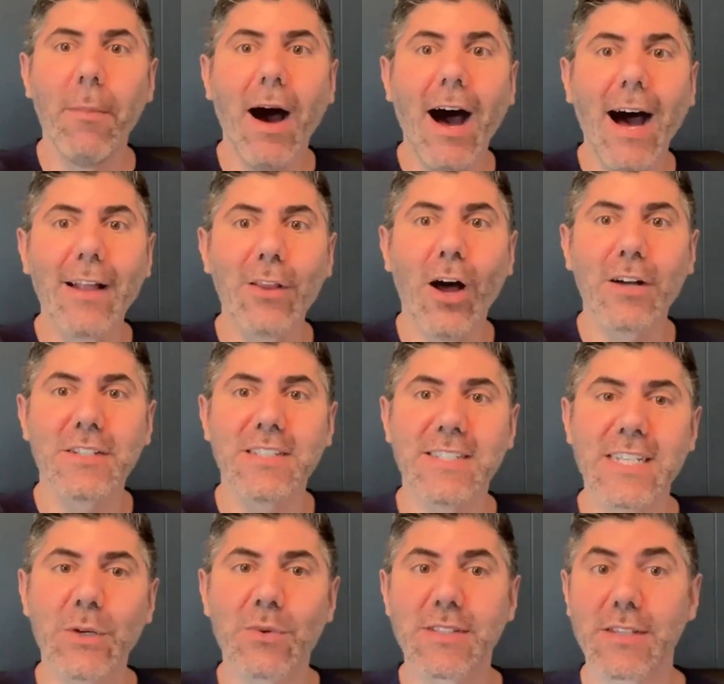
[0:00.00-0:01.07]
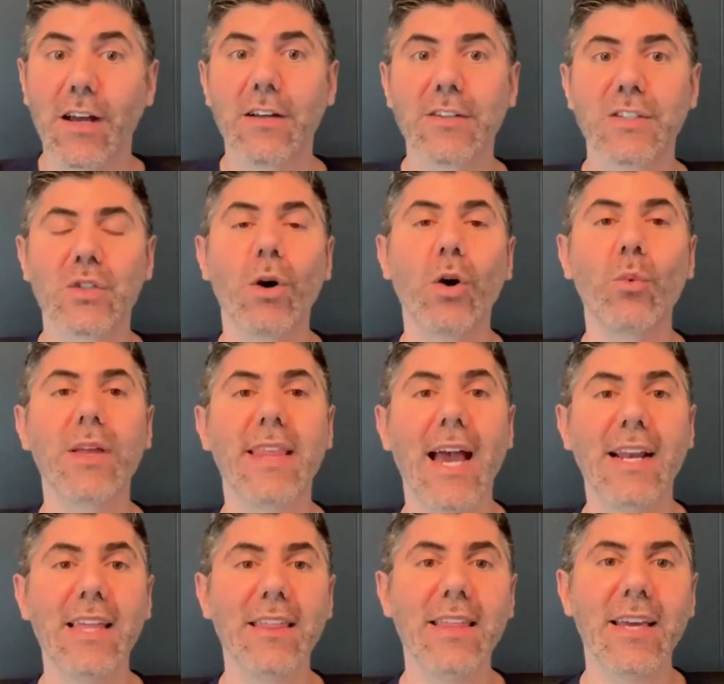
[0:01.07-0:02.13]
How long to see results? Well, with
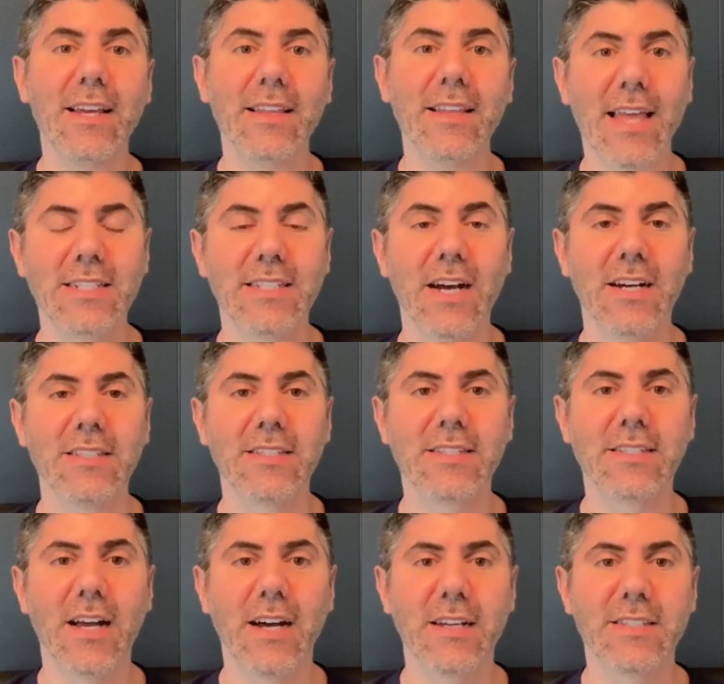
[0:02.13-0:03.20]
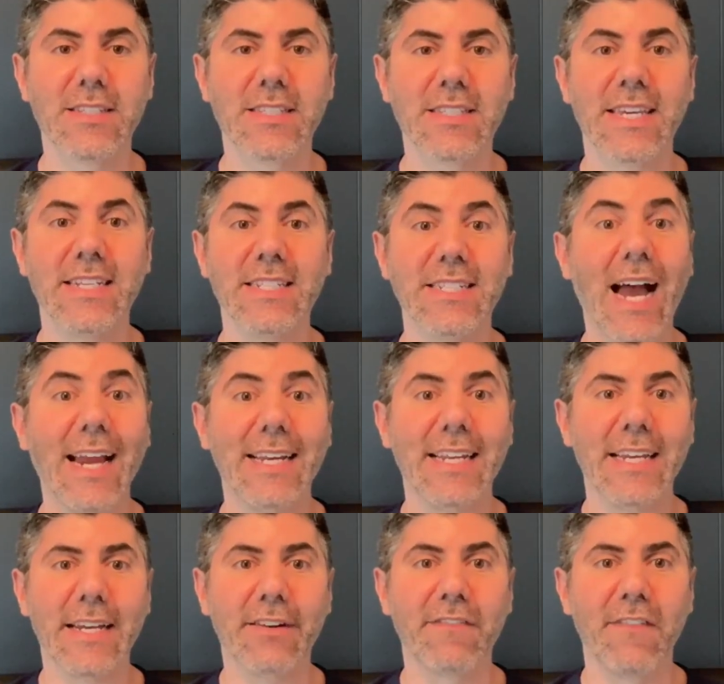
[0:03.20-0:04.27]
anything that does skin
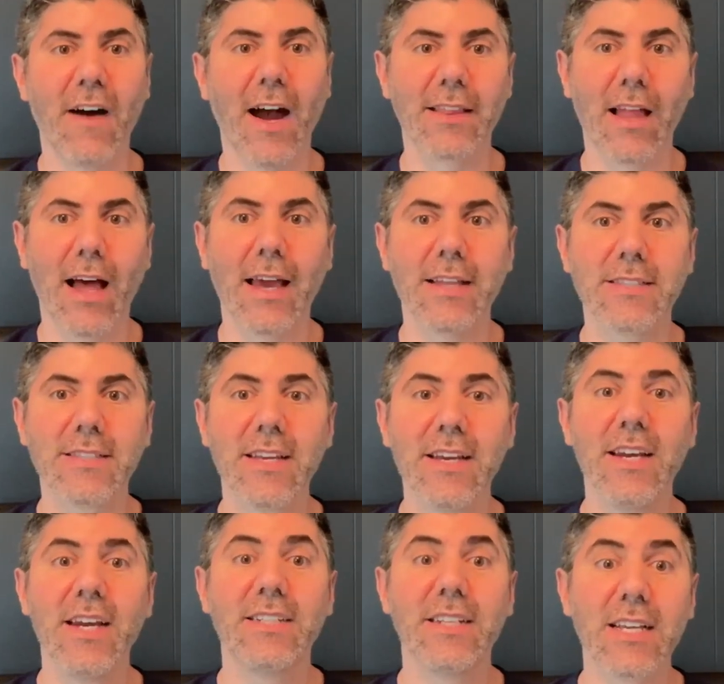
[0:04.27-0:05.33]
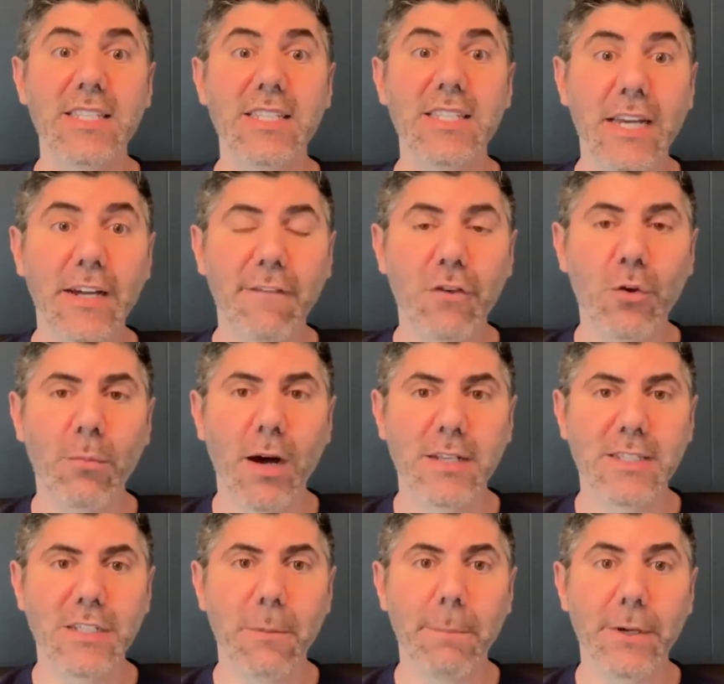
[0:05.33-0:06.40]
tightening and fine lines, it does take a few
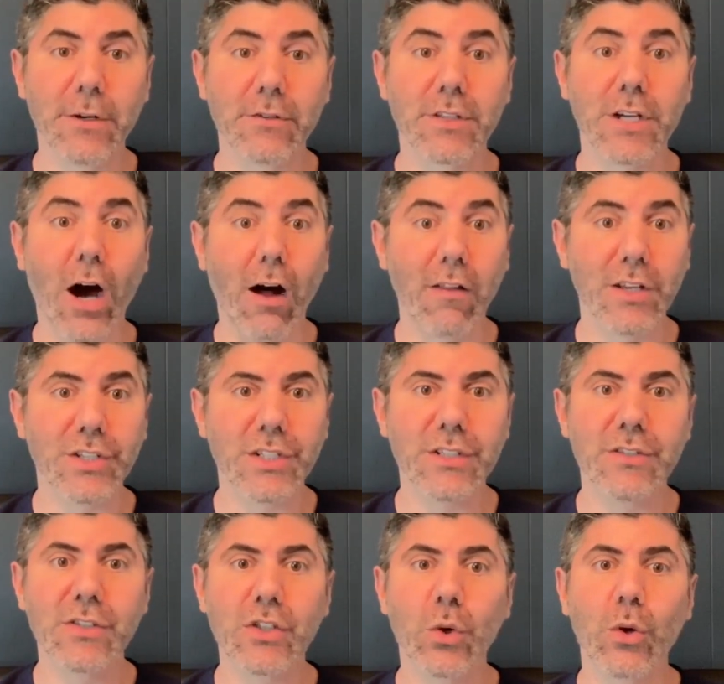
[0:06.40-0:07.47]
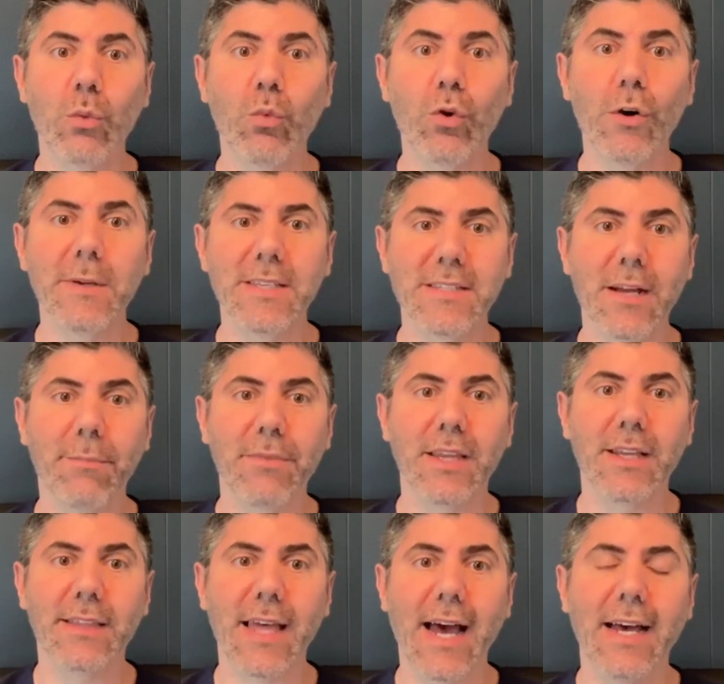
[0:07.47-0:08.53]
months to build collagen. So it will be
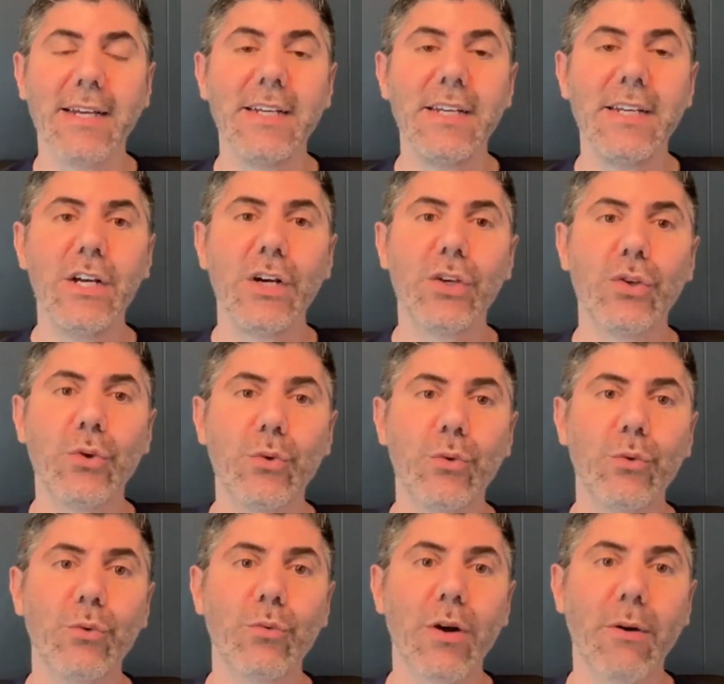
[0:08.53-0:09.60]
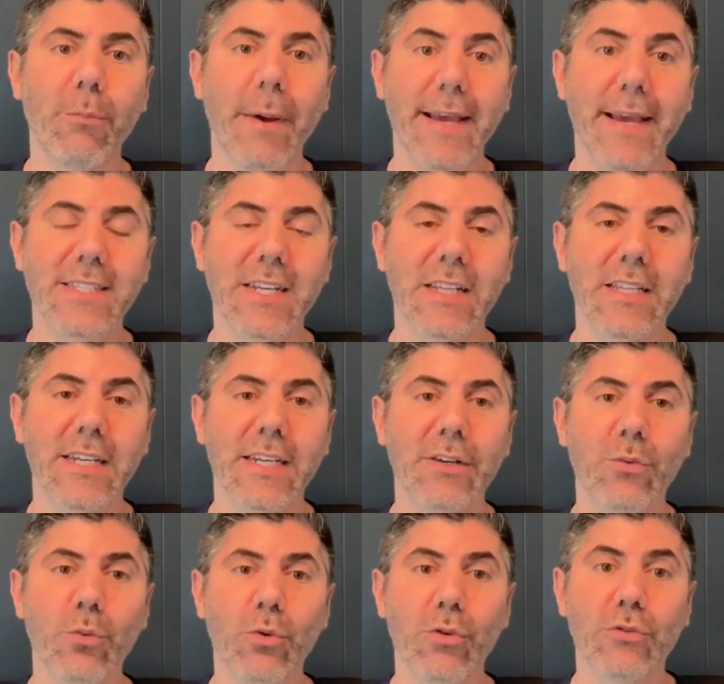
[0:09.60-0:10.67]
something that you basically
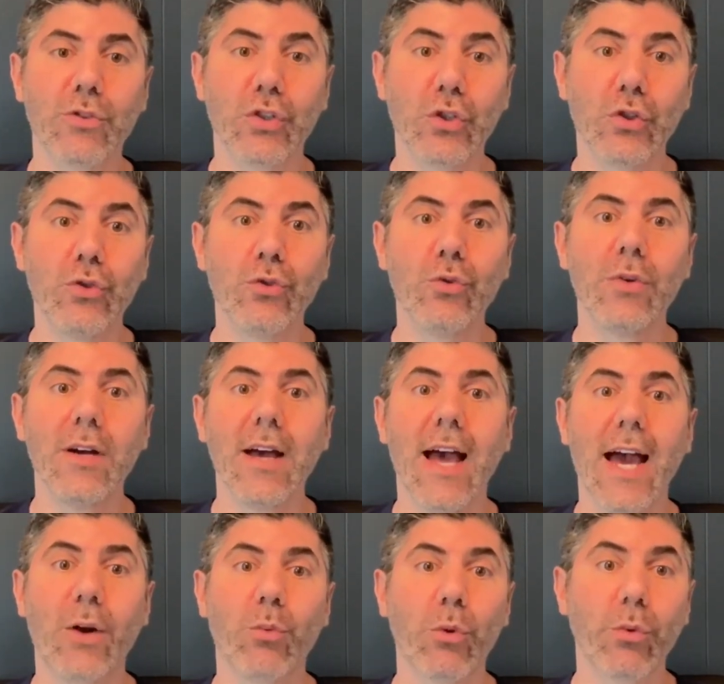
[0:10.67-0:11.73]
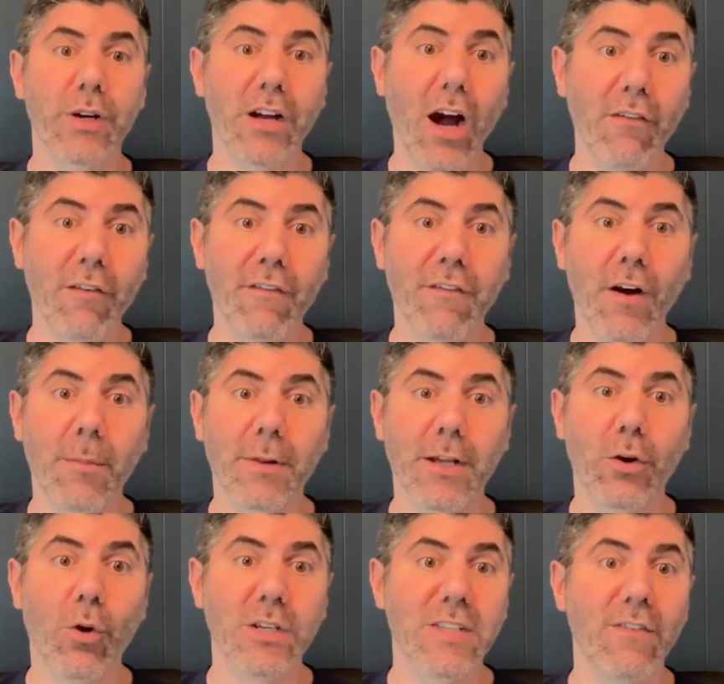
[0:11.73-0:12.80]
will do and will recover from in the
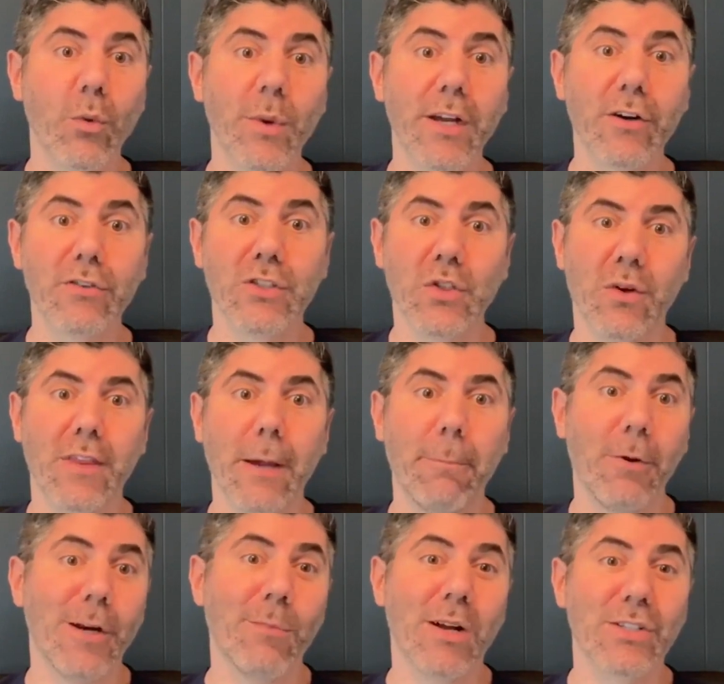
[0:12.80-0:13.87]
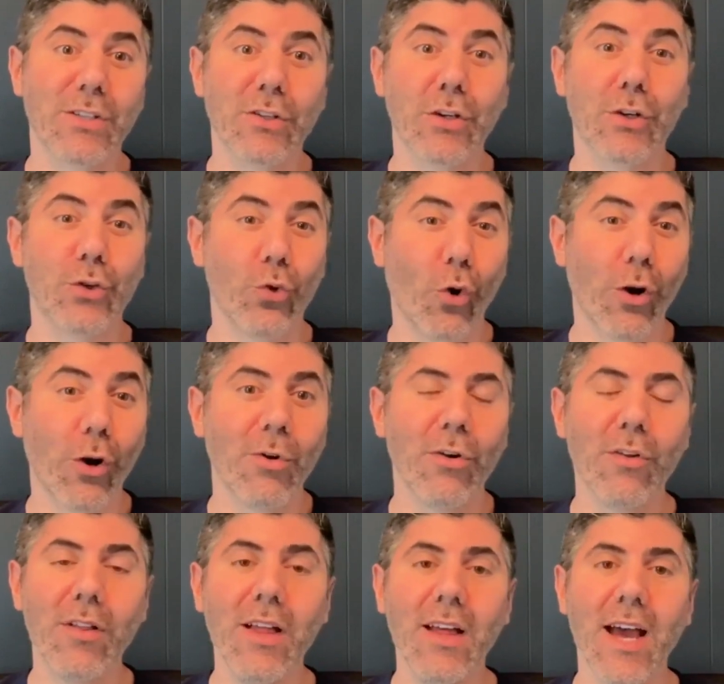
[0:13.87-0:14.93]
course of a week or two, and then pretty much look
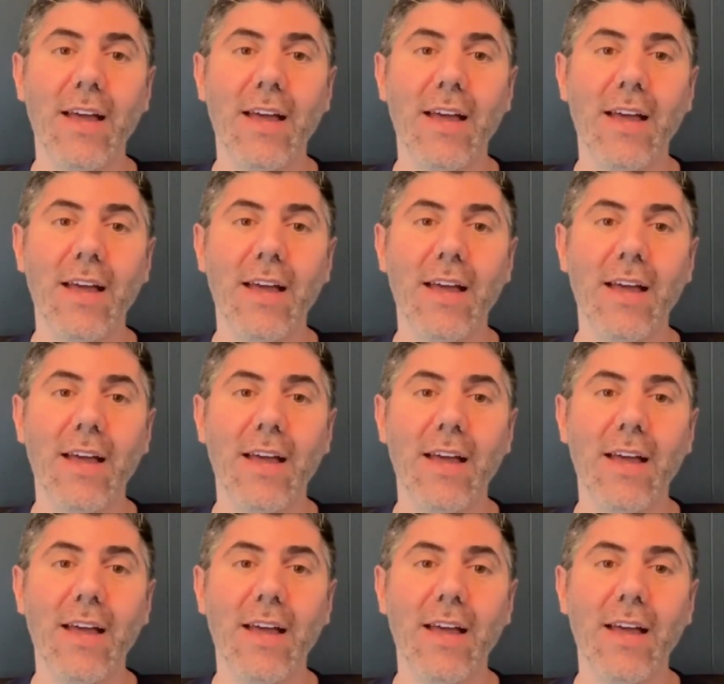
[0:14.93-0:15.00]
normal.